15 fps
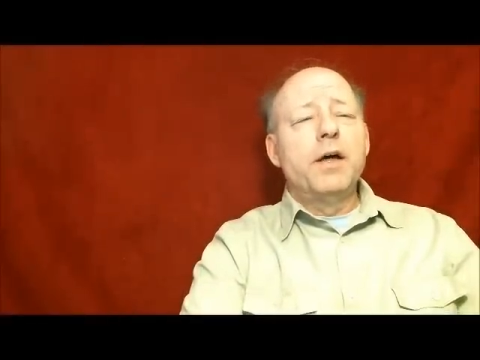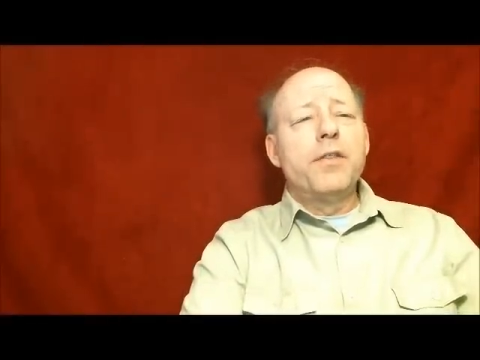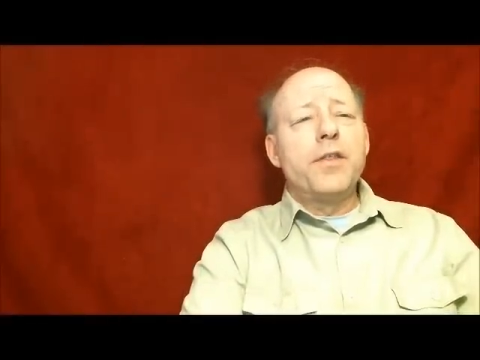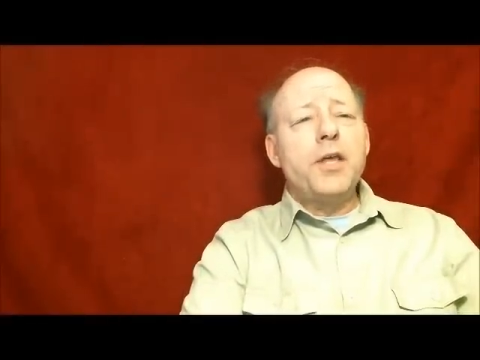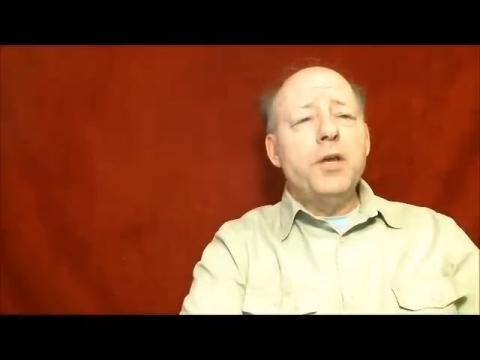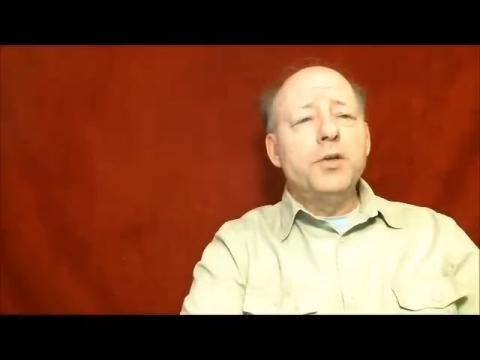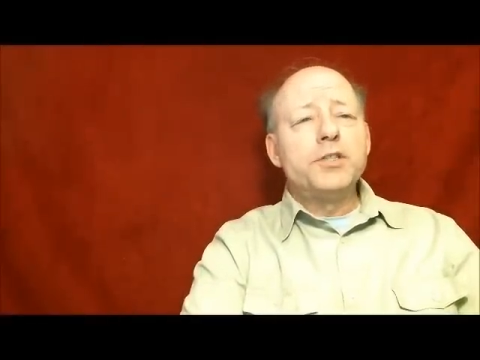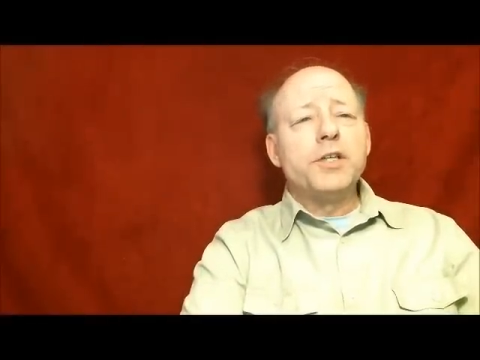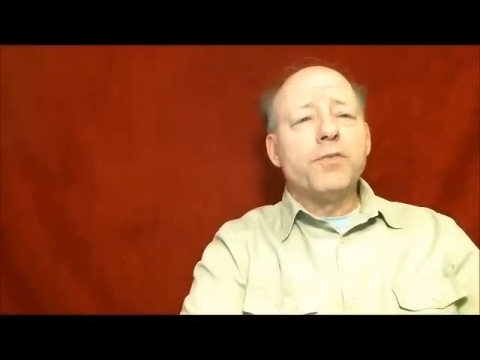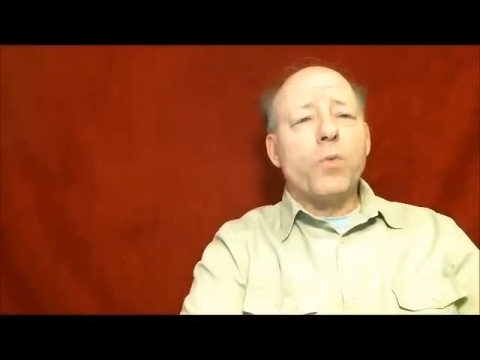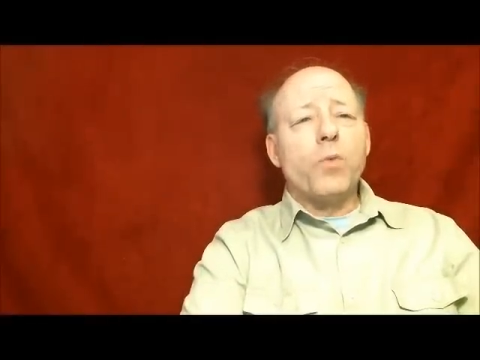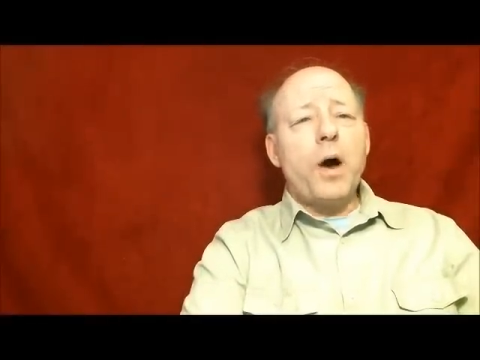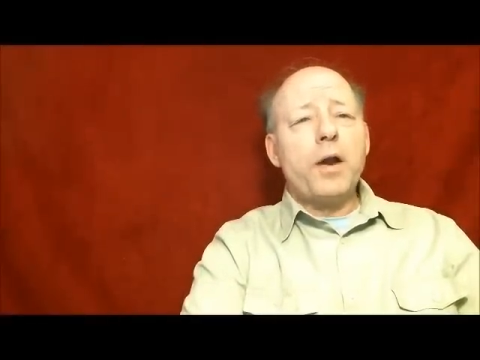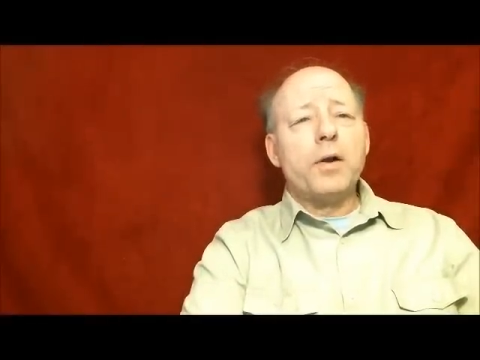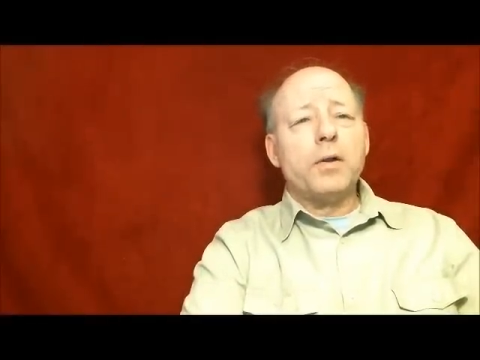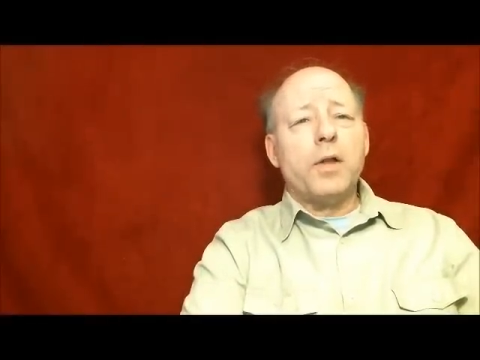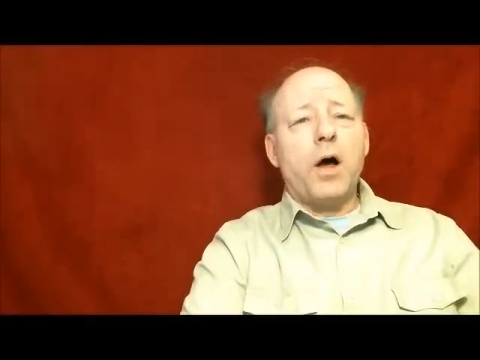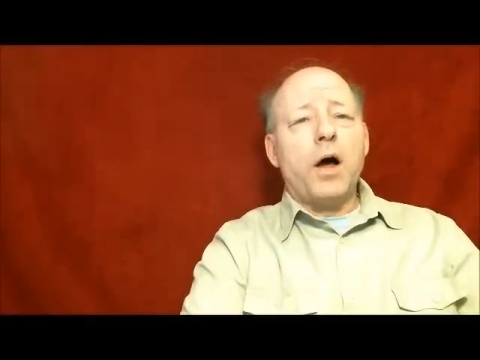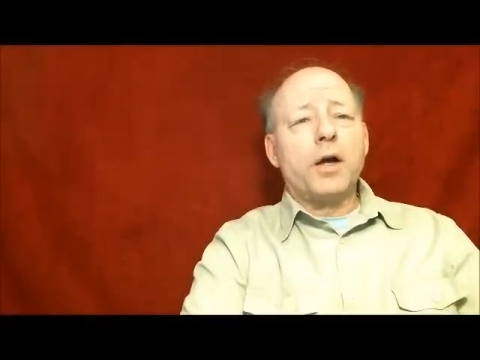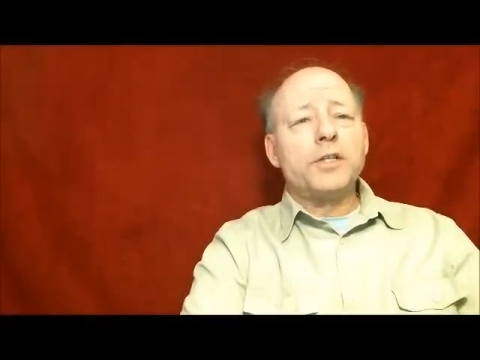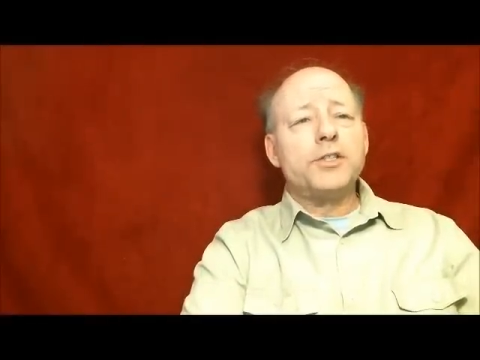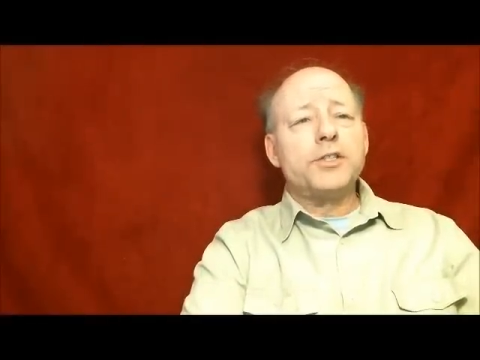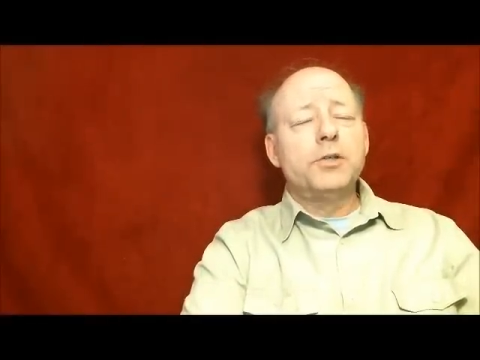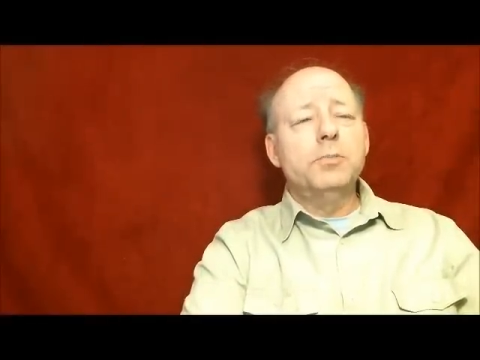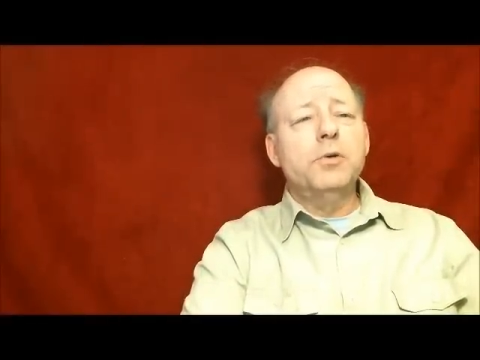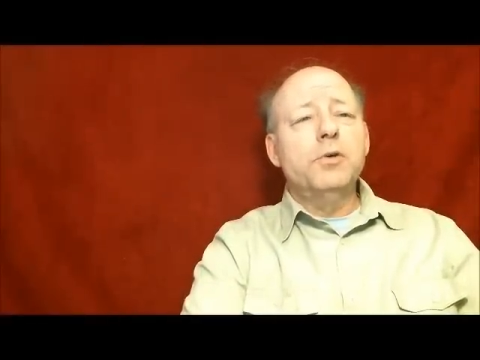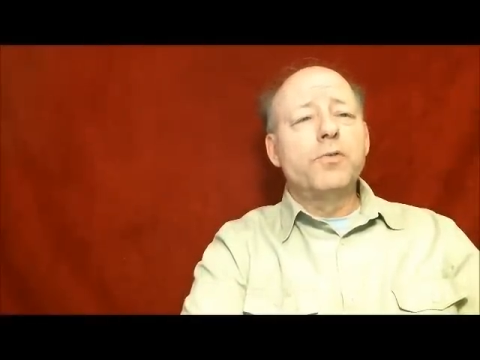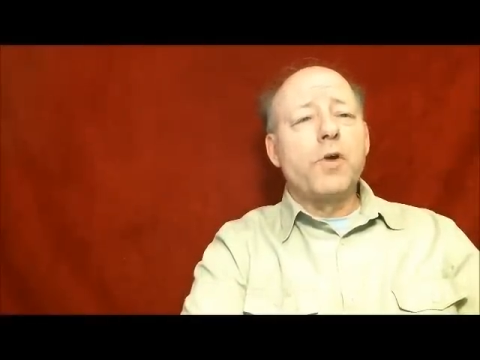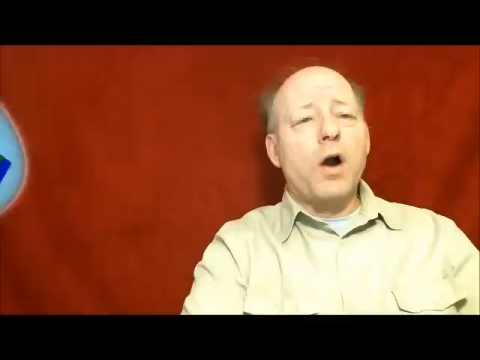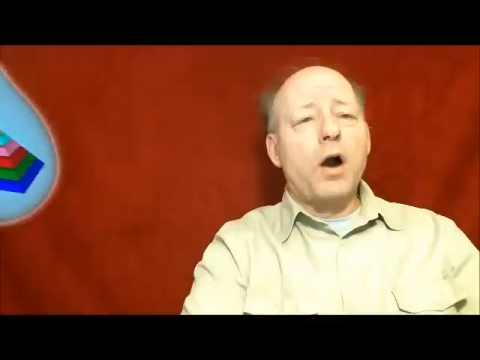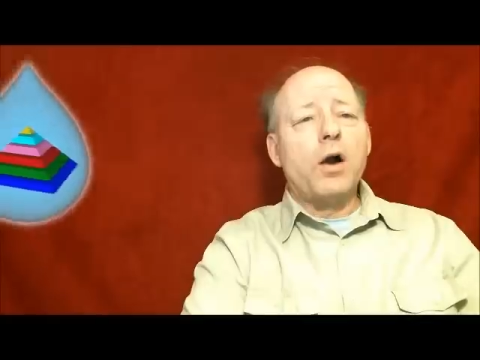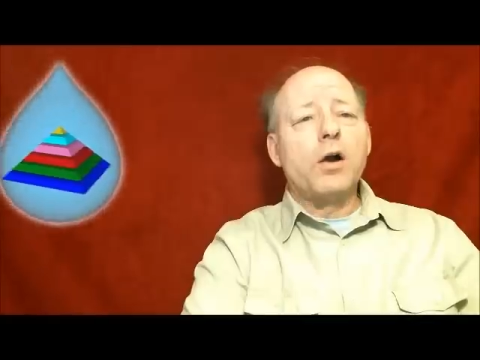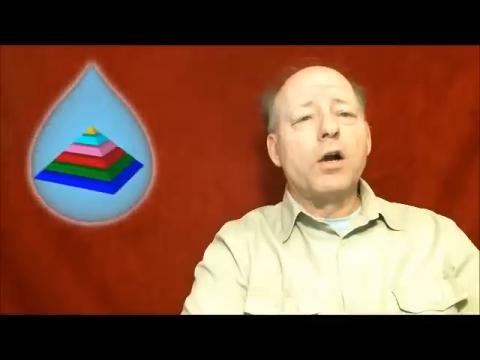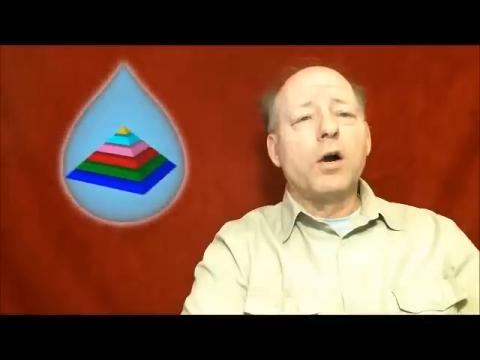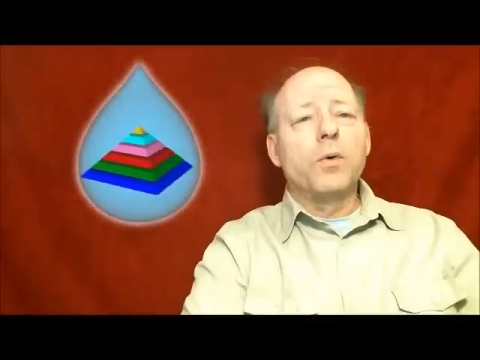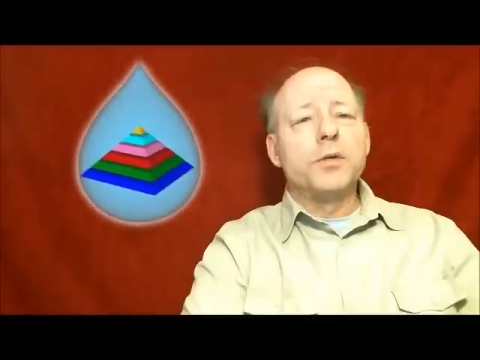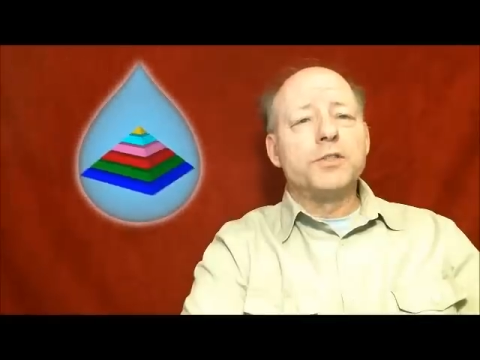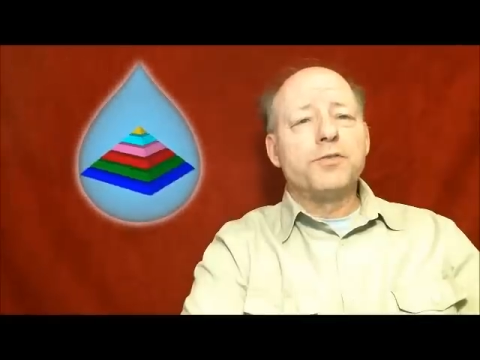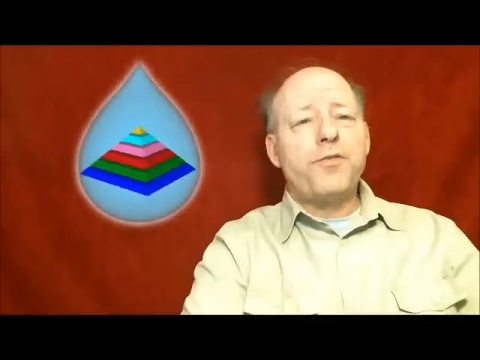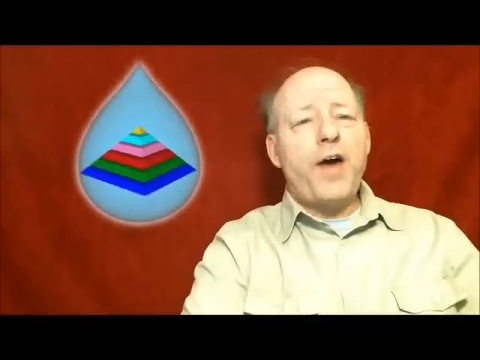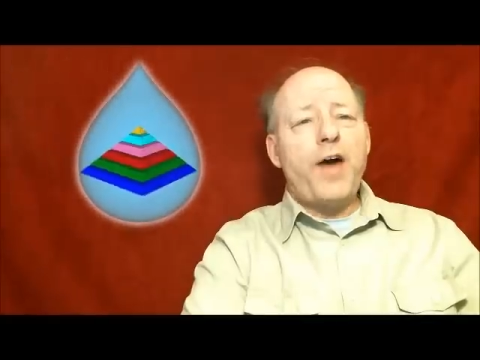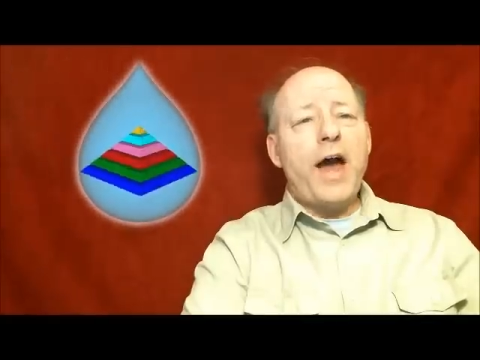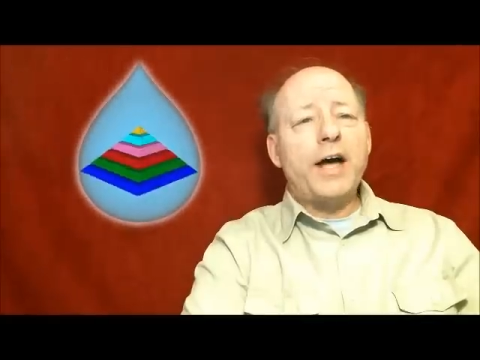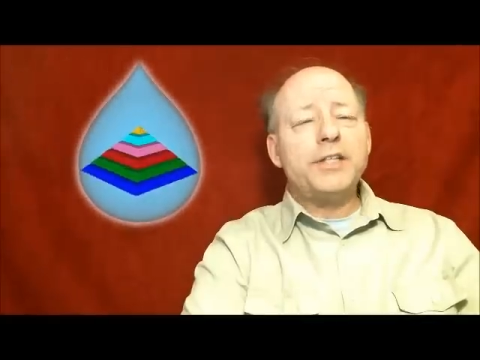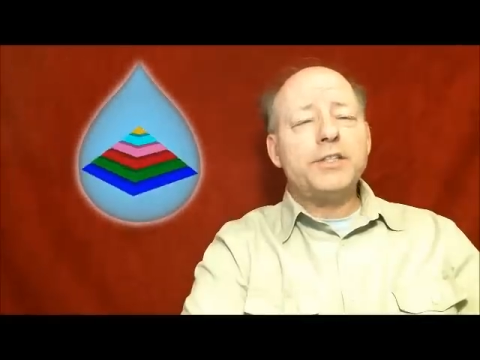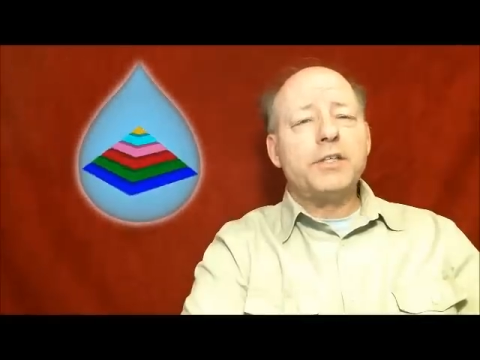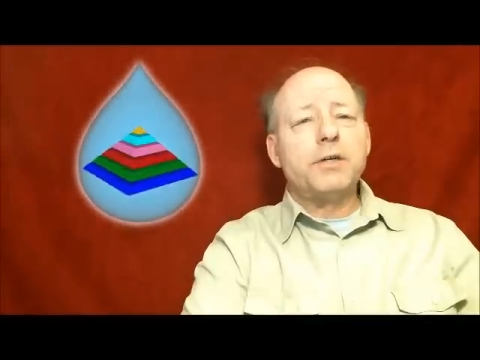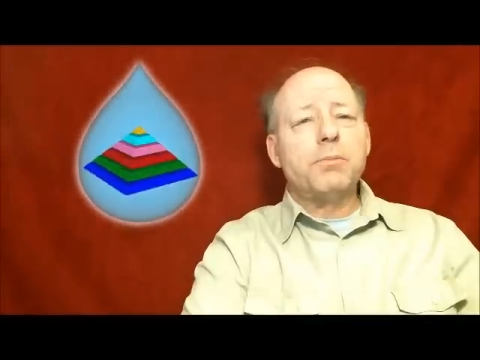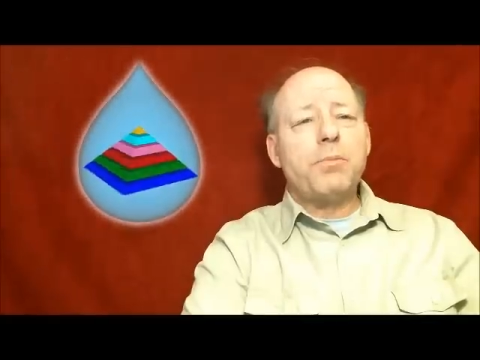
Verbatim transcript: The use of water locks to move cargo is fast,